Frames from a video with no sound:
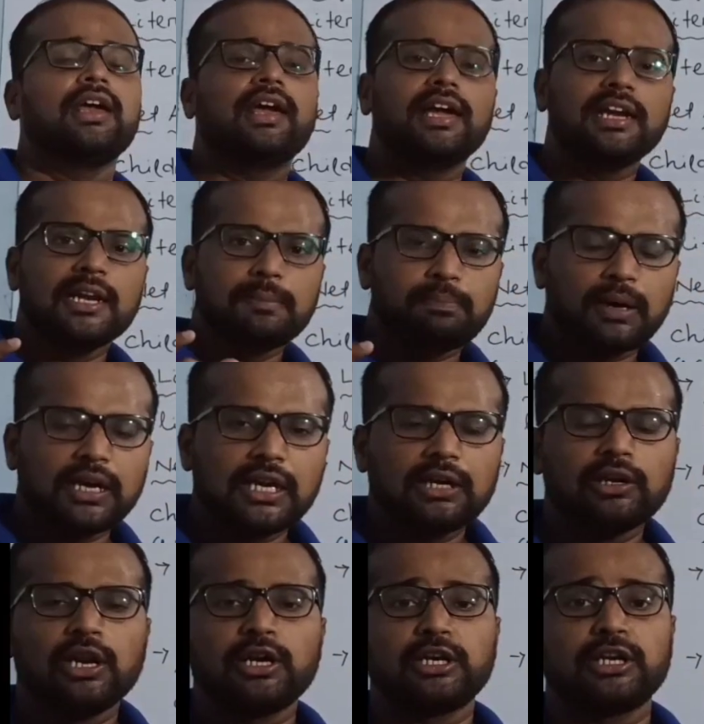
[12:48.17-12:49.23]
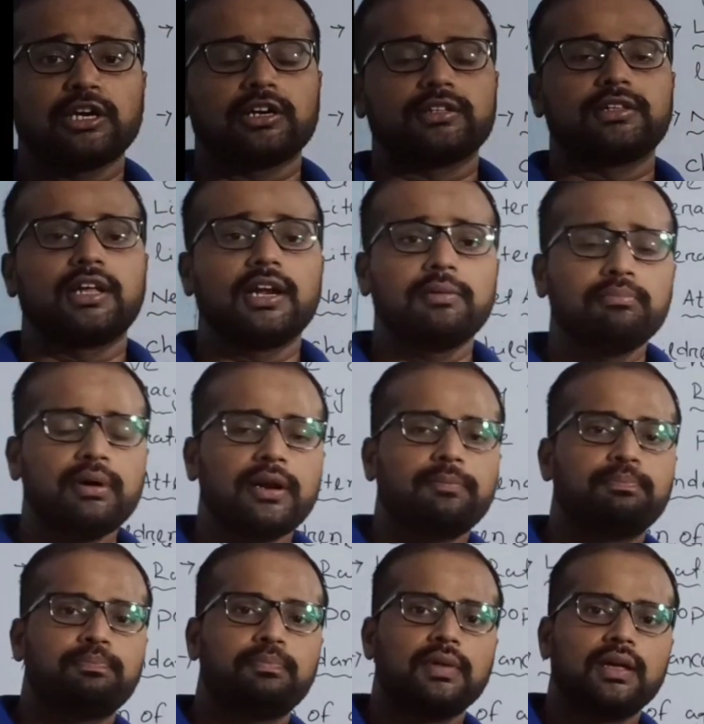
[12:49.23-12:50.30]
In a particular year, the number of
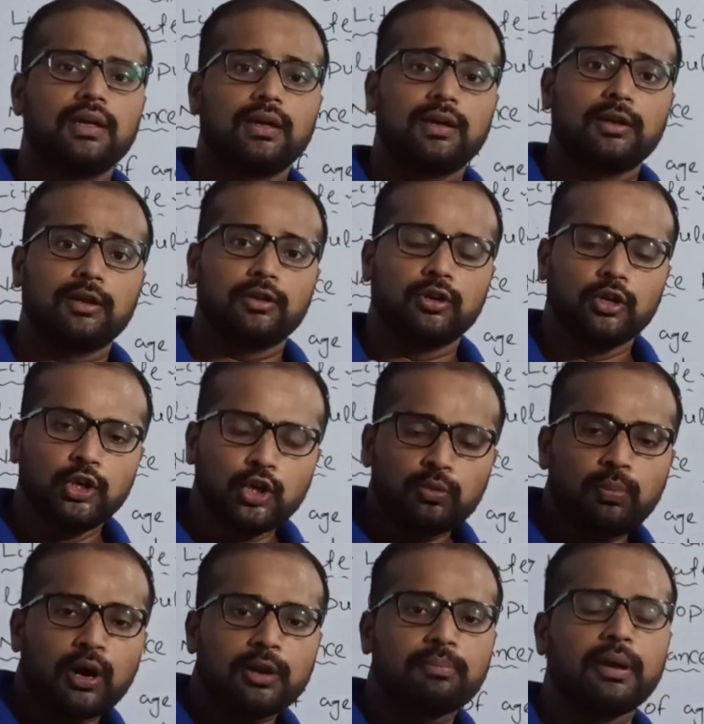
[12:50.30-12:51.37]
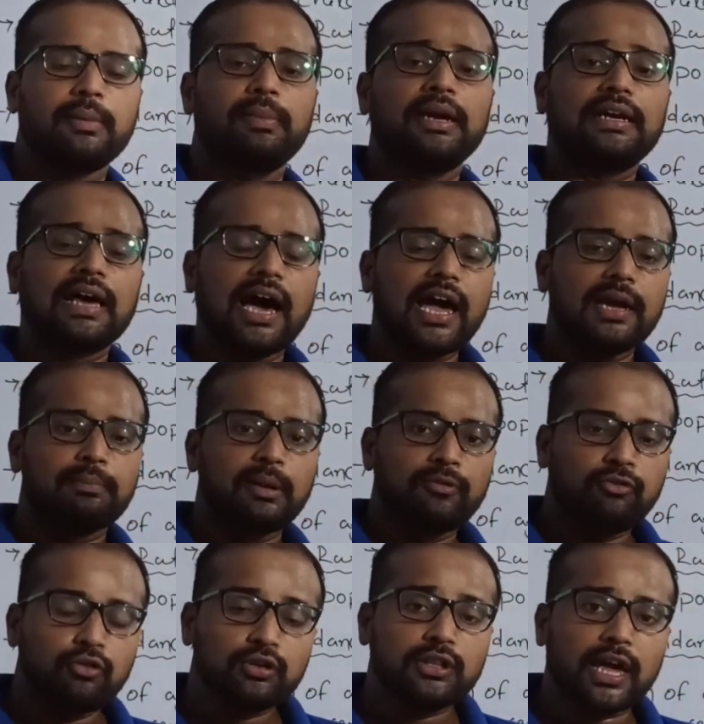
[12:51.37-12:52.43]
newborn baby die
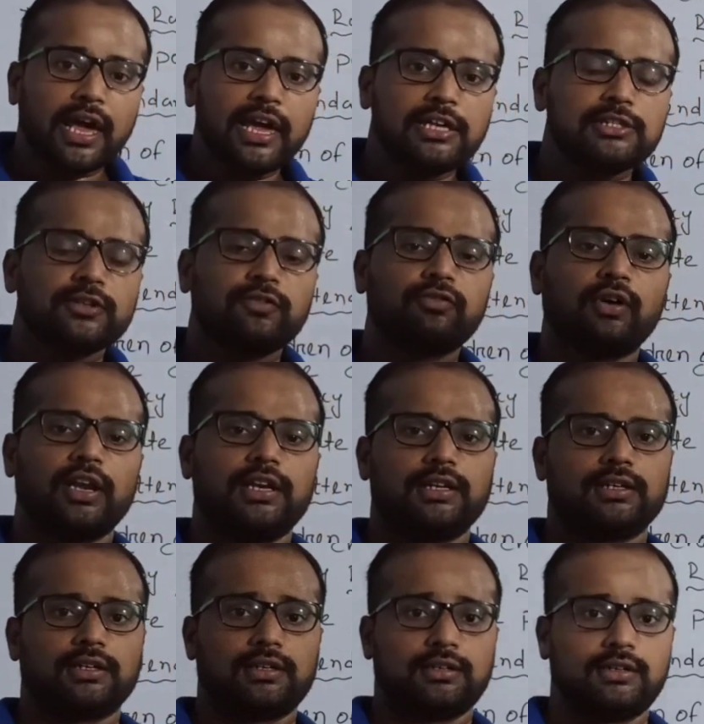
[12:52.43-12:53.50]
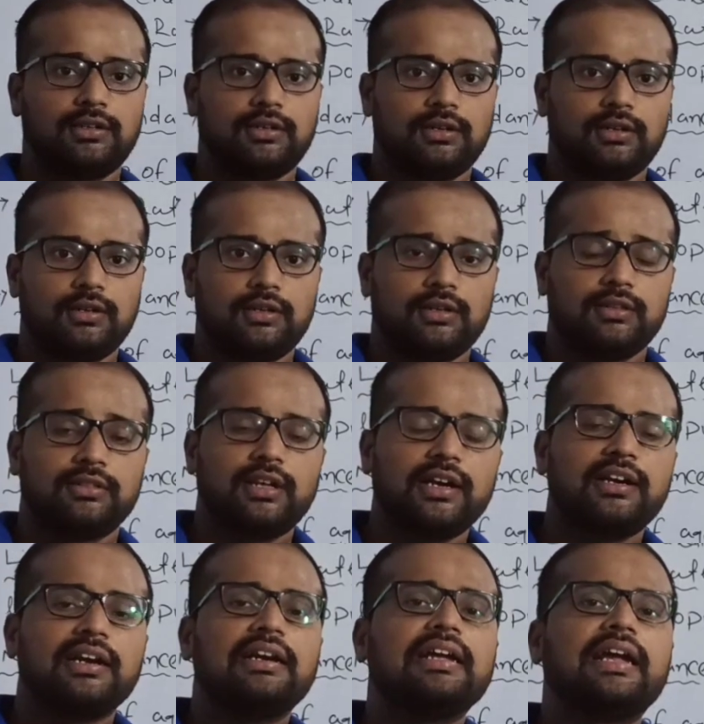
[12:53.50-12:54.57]
before the age of 1 year. That
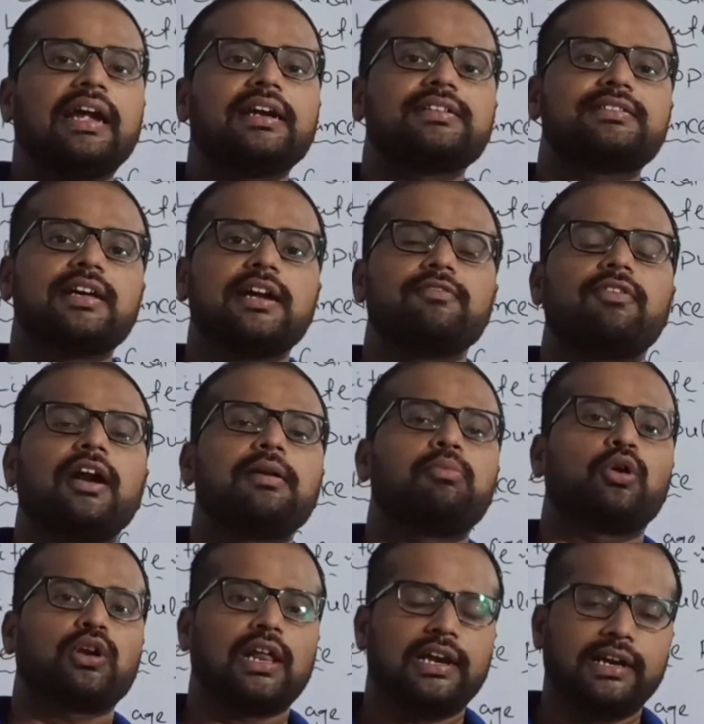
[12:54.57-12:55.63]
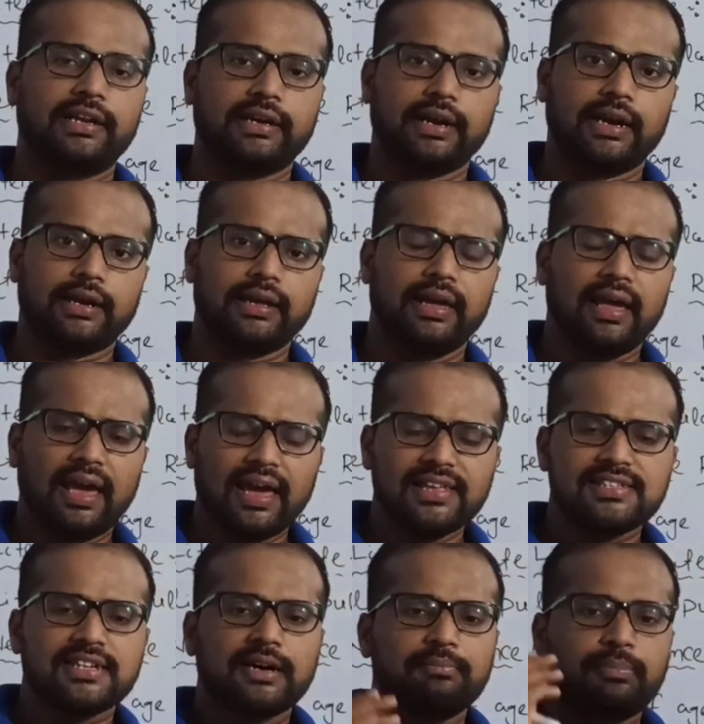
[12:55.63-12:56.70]
indicates the infant mortality rate.
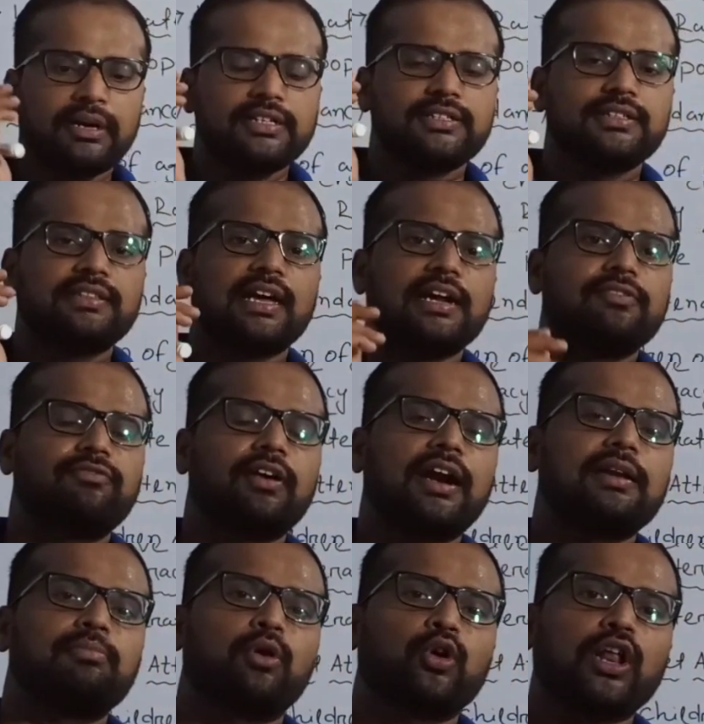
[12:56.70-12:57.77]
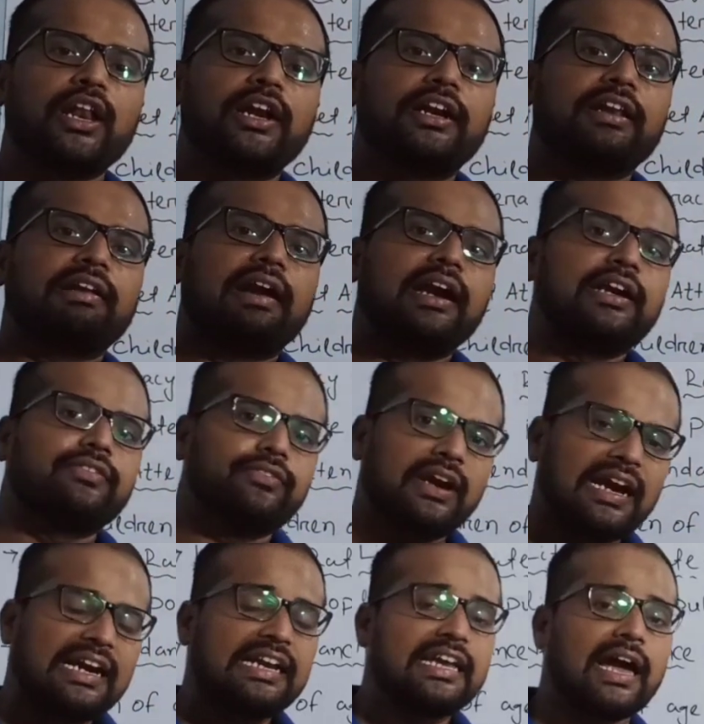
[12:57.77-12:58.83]
As a comparison, the infant mortality rate of
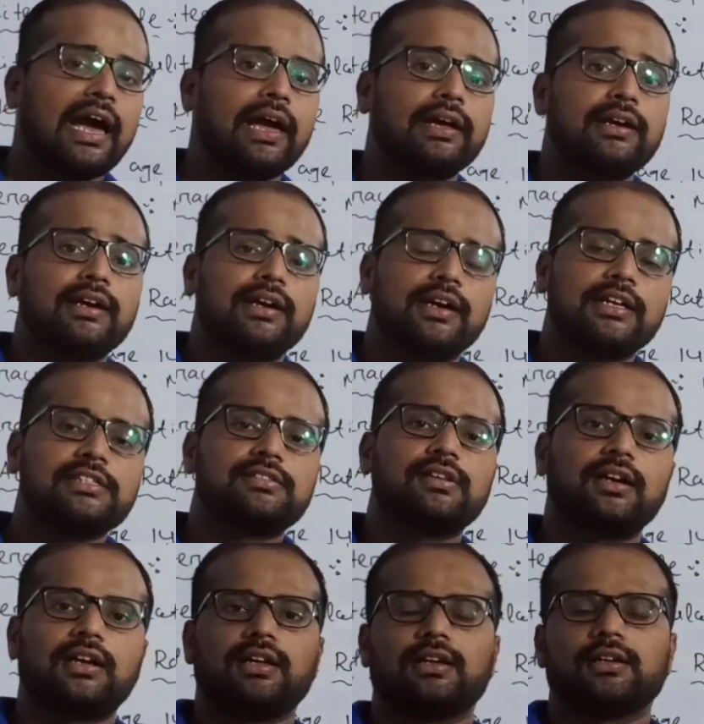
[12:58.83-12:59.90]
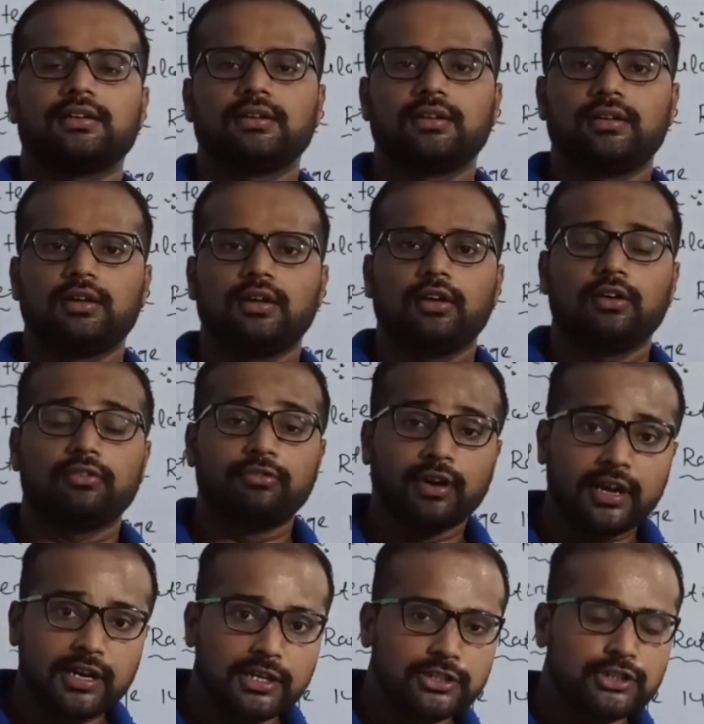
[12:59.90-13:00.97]
India is 30,
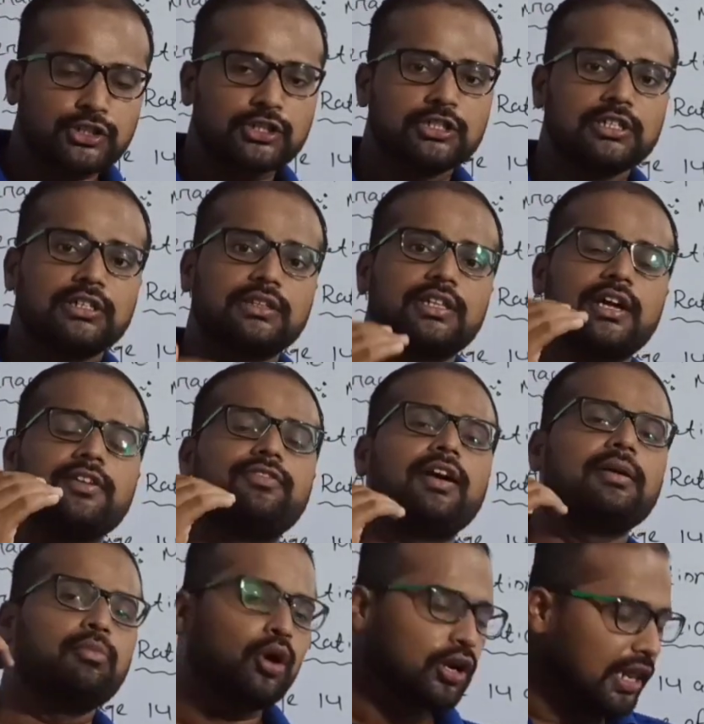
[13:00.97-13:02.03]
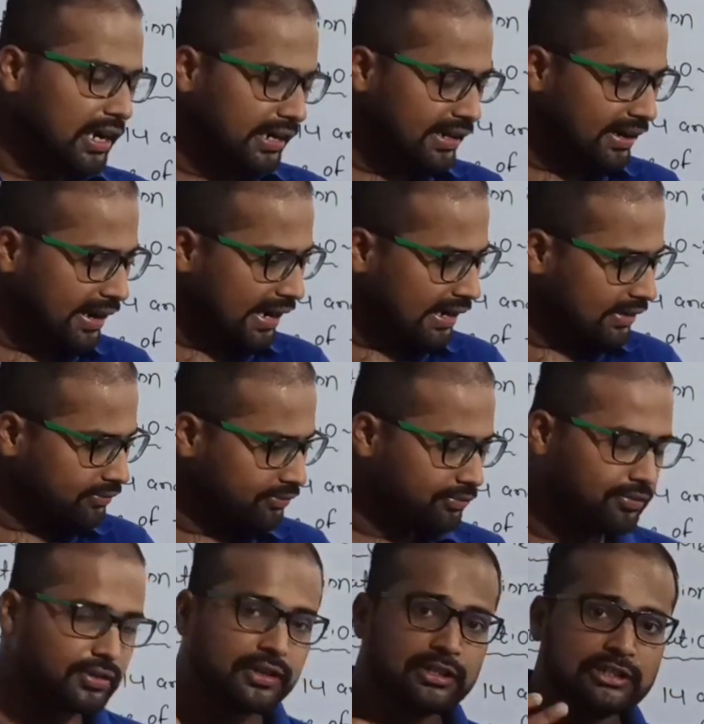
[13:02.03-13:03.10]
whereas the infant mortality rate of
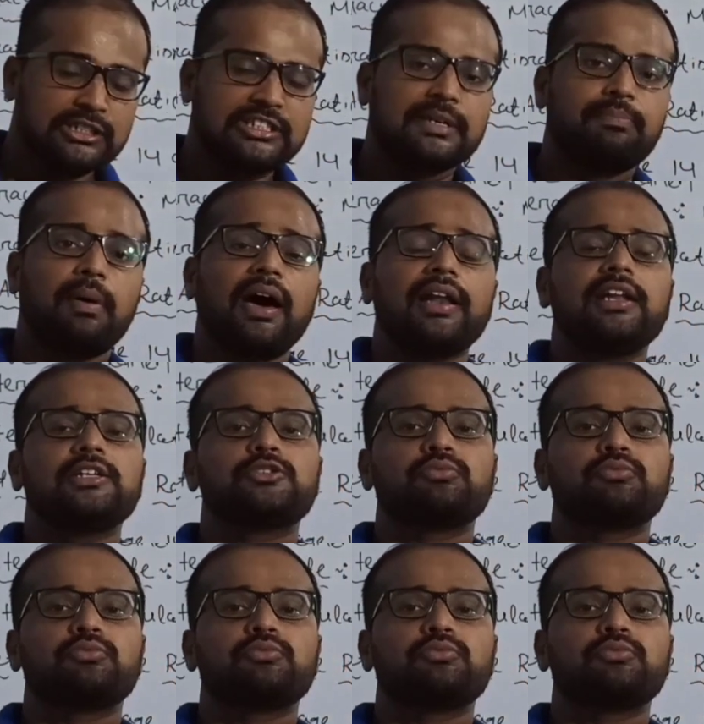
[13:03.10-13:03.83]
Japan is